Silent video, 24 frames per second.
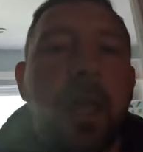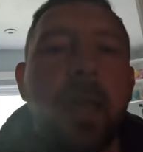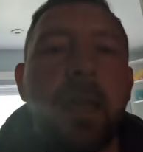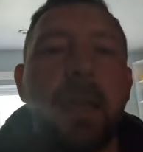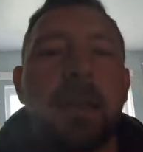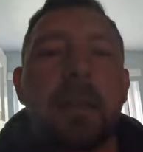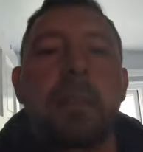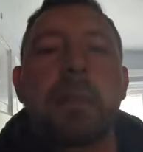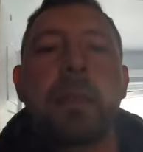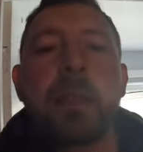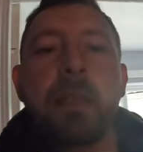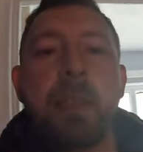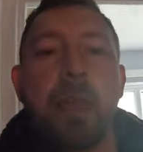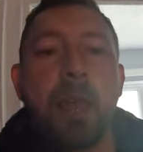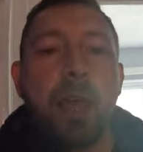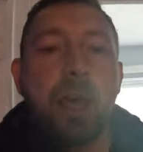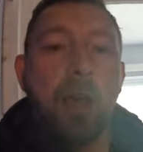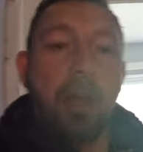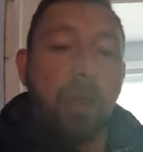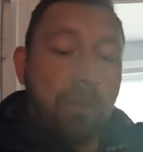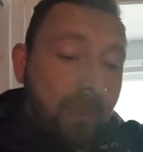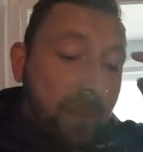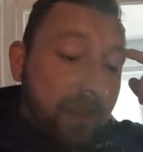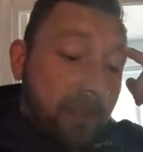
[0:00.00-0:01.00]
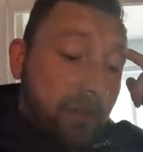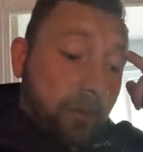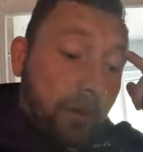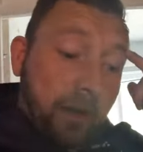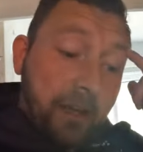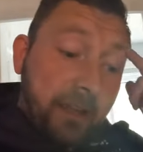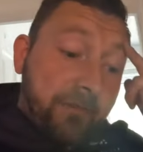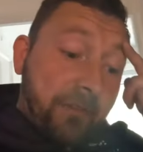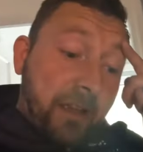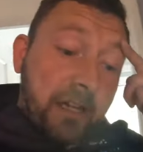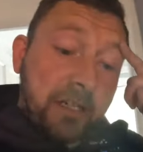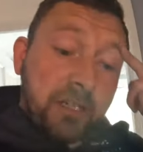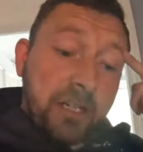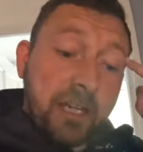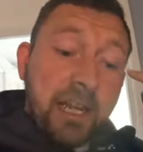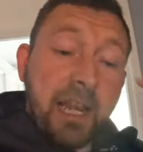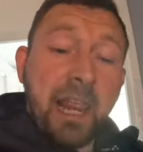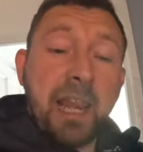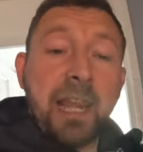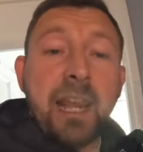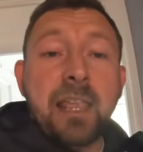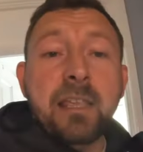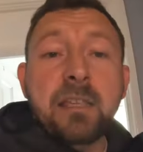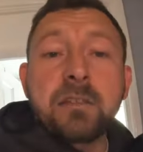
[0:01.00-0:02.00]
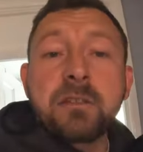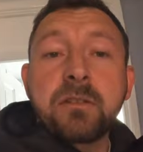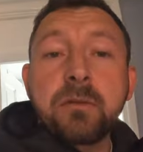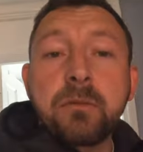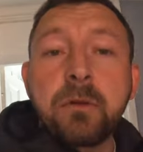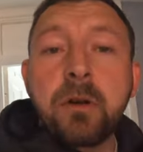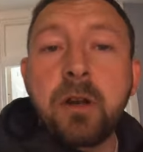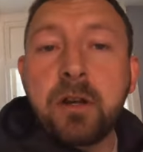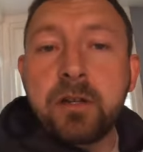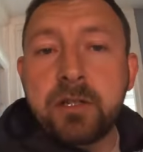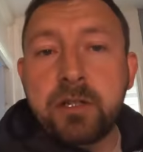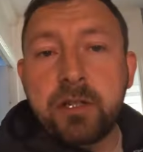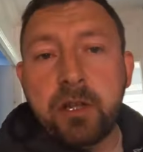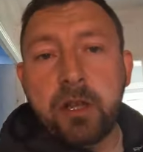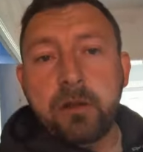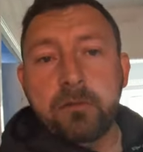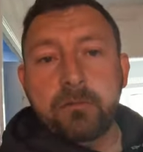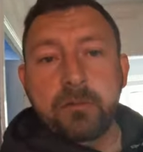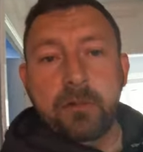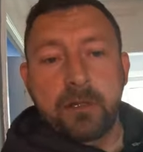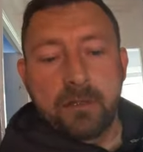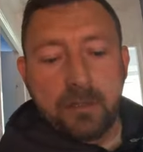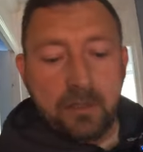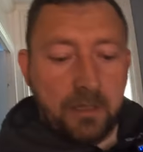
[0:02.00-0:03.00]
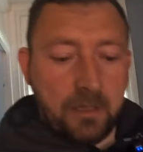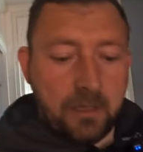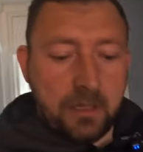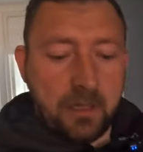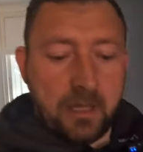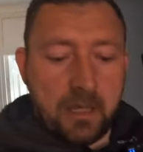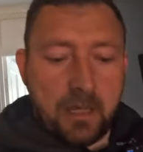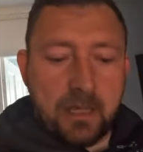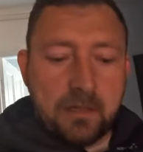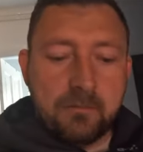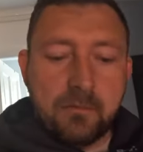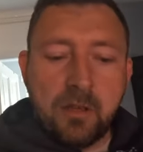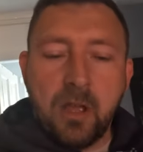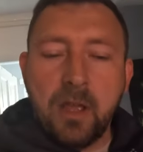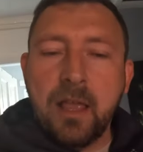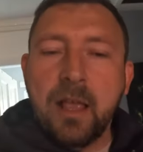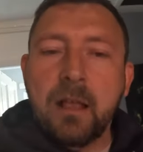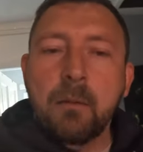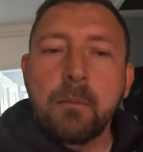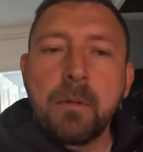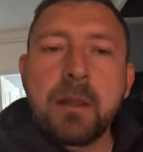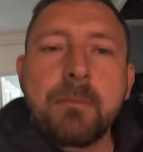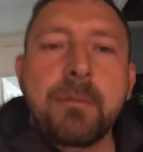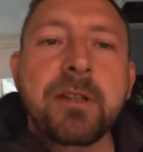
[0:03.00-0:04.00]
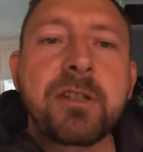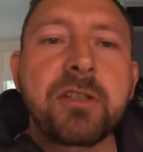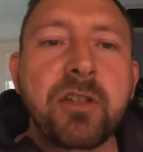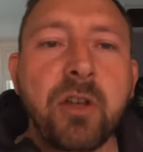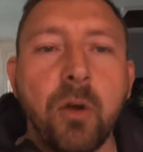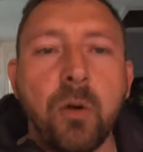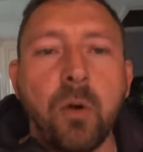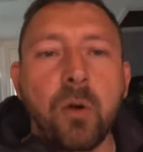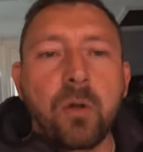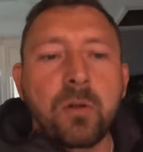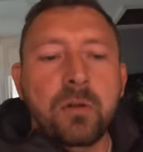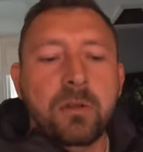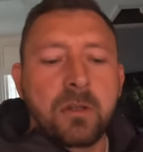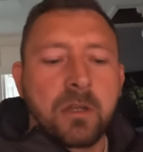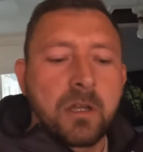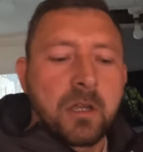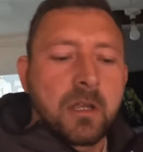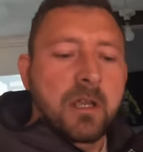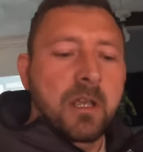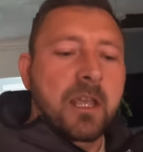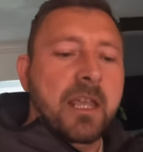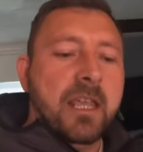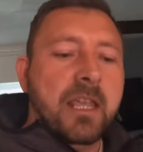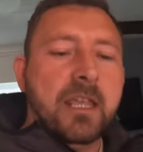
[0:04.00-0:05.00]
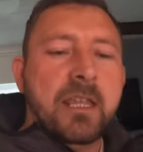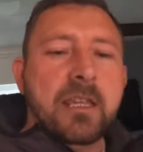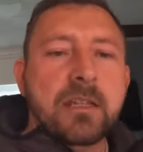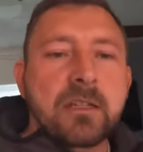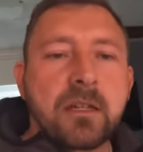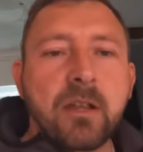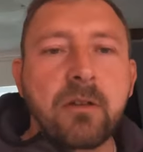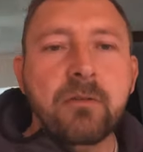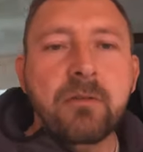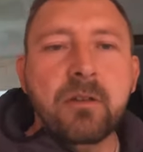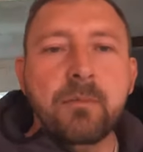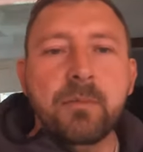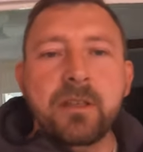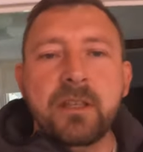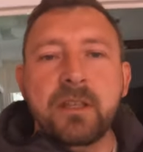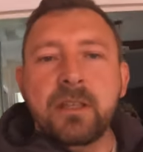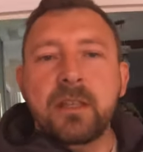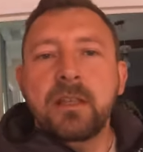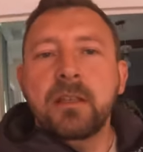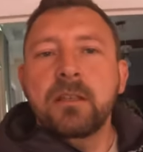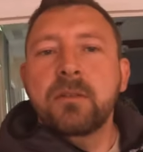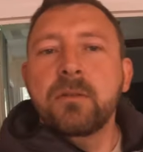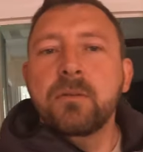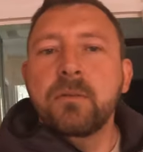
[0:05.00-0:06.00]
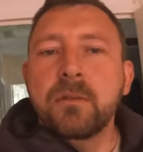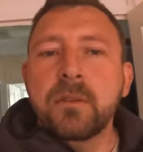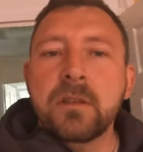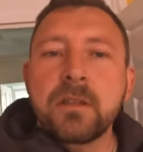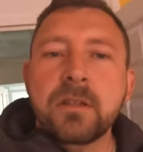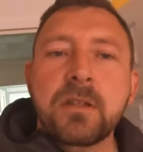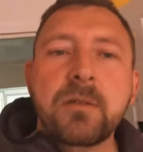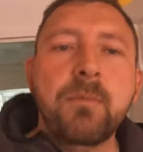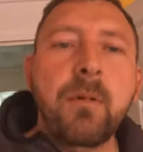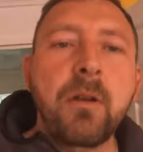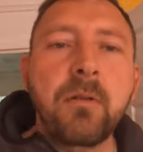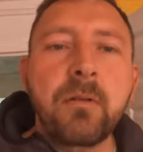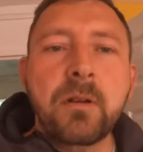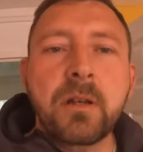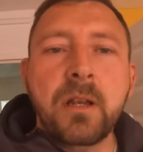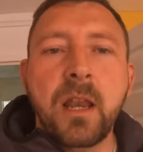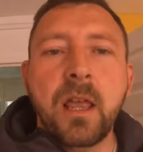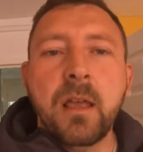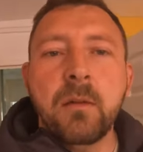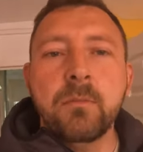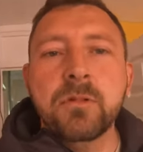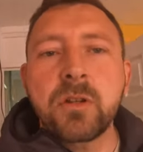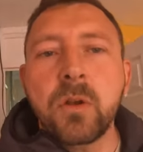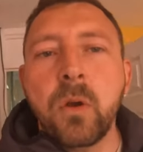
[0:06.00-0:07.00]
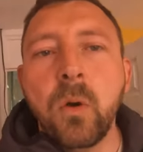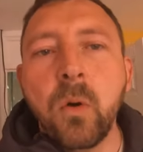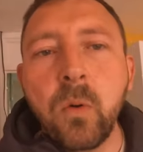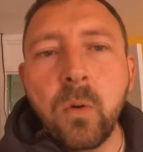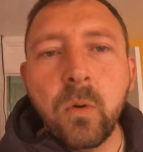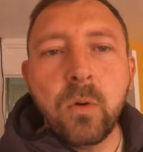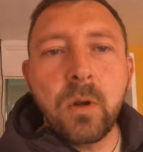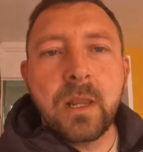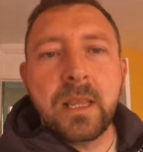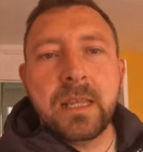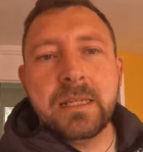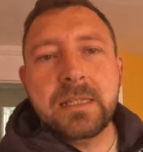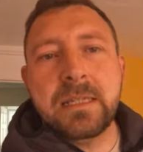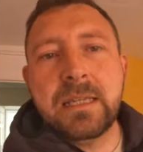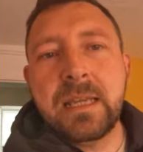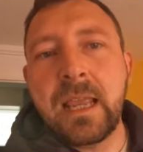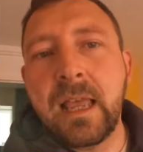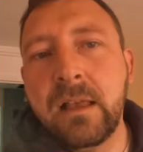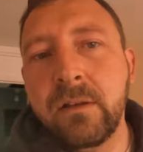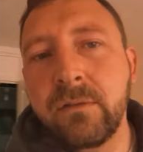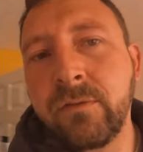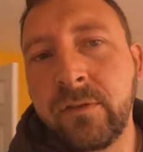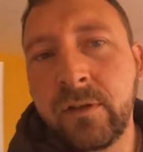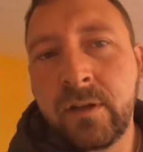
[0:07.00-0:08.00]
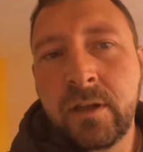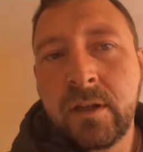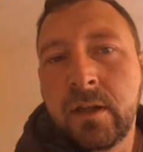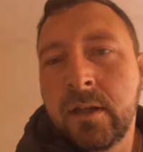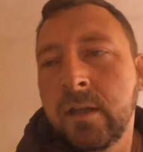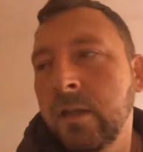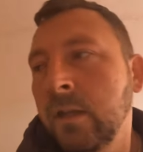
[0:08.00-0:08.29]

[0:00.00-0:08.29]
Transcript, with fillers: and on this one, I've actually let Leighton do it on his own. I'm not helping him at all. He is going to be doing the smoke alarms all himself.